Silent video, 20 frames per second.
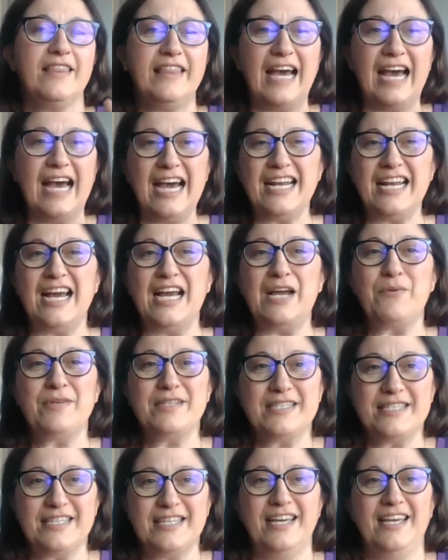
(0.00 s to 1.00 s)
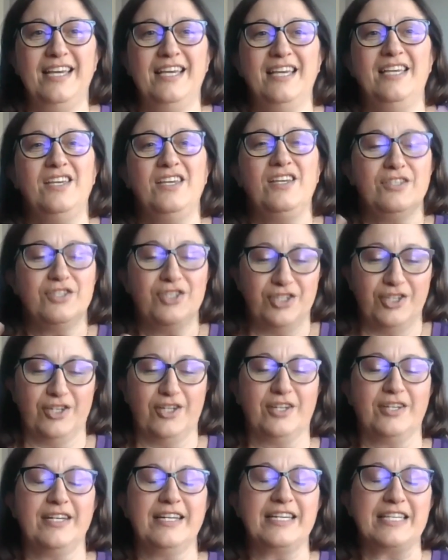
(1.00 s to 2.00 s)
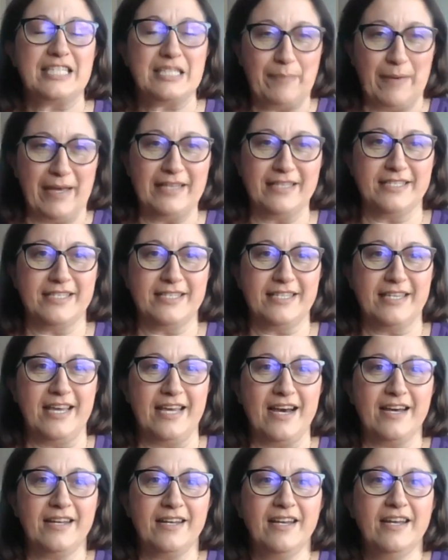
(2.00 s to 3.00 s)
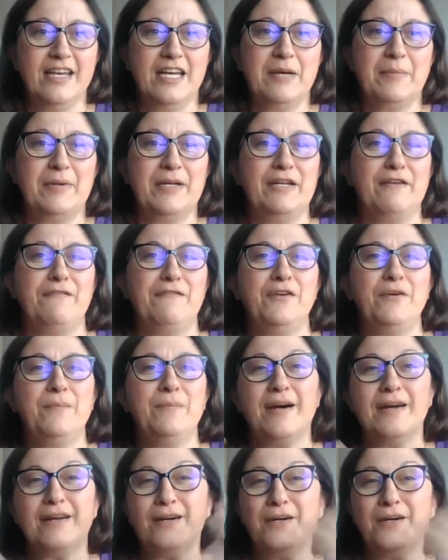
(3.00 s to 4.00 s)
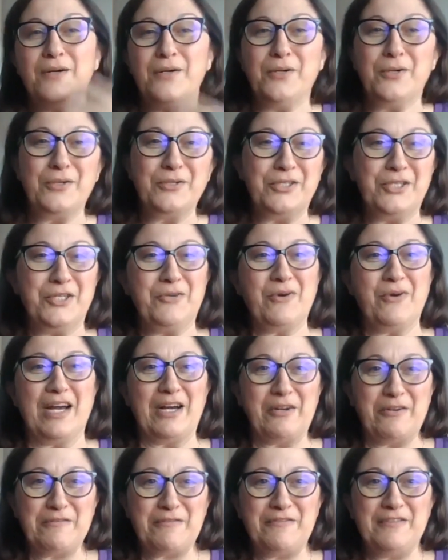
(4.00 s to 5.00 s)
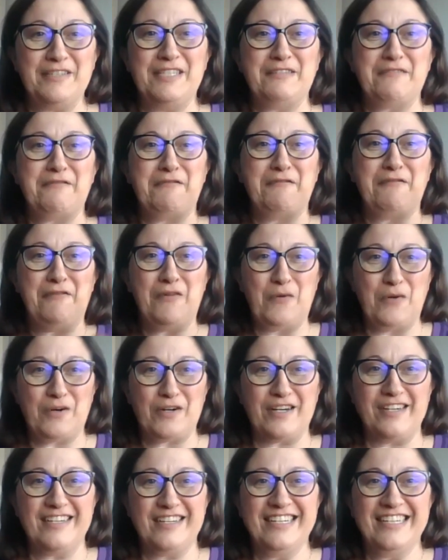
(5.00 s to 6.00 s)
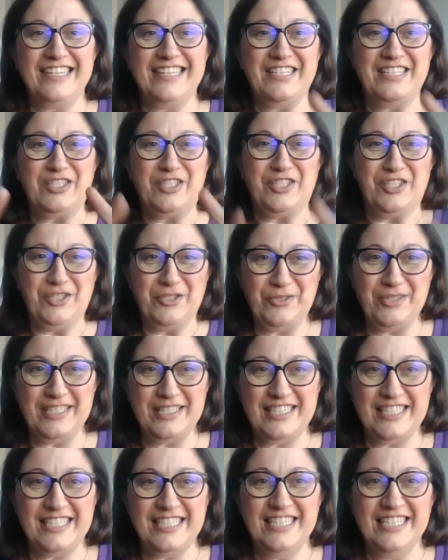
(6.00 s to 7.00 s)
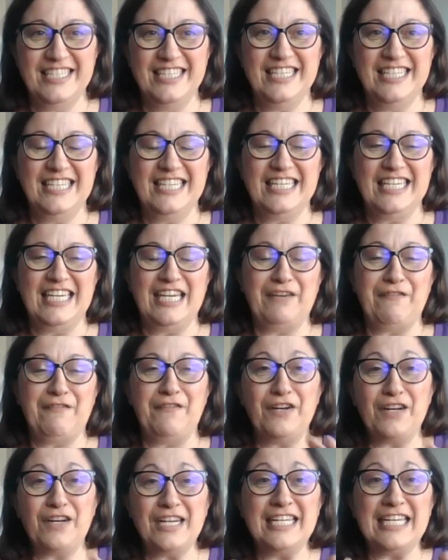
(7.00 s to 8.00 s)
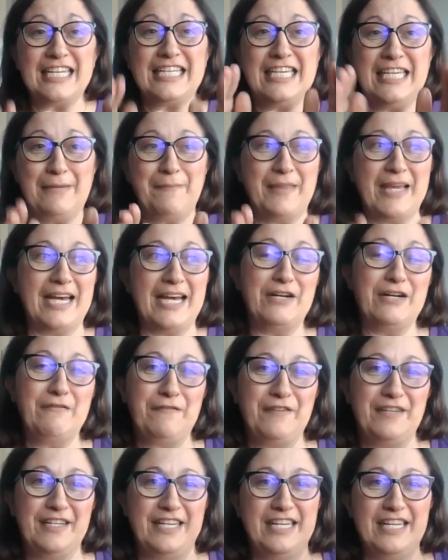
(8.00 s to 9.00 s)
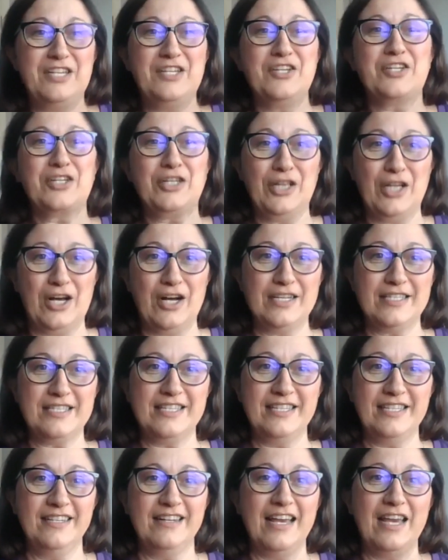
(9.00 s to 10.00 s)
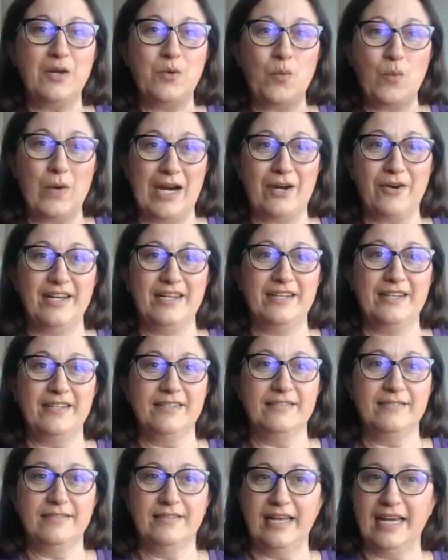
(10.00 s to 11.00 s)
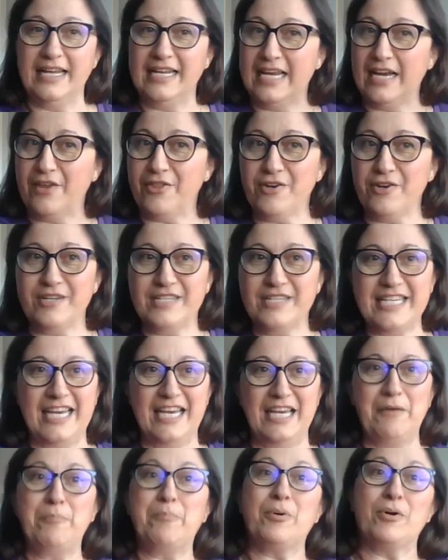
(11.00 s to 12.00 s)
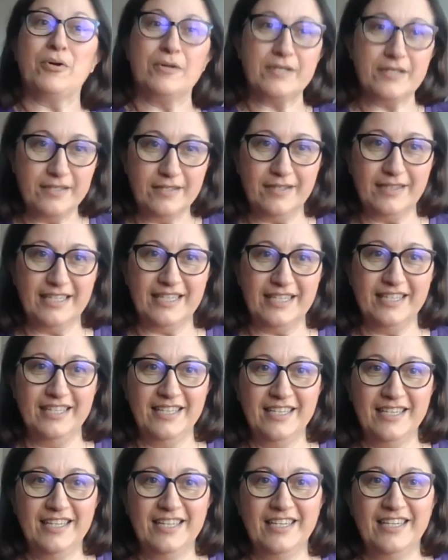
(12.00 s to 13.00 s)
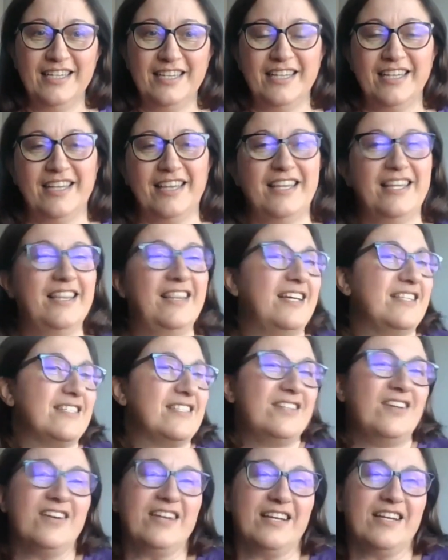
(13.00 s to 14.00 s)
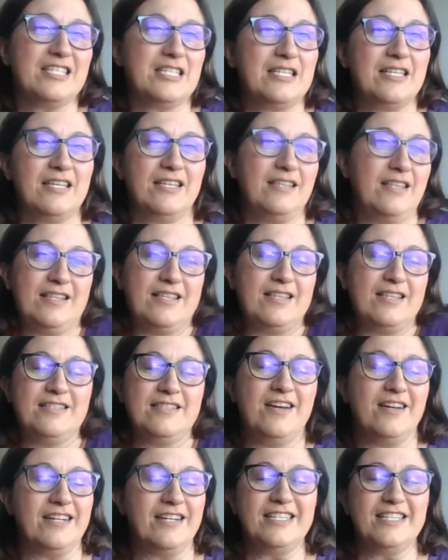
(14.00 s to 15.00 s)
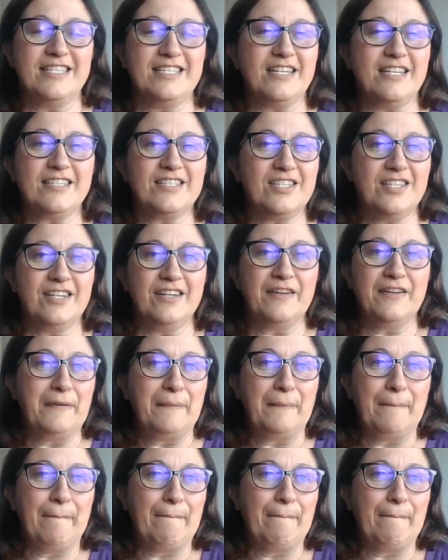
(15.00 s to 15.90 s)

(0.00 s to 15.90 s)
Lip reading: That I would say, sure, expense that. But if you bought a whole new outfit for the shoot, if you're going to keep that outfit in your closet and wear it any other day personally, then that's not a deduction.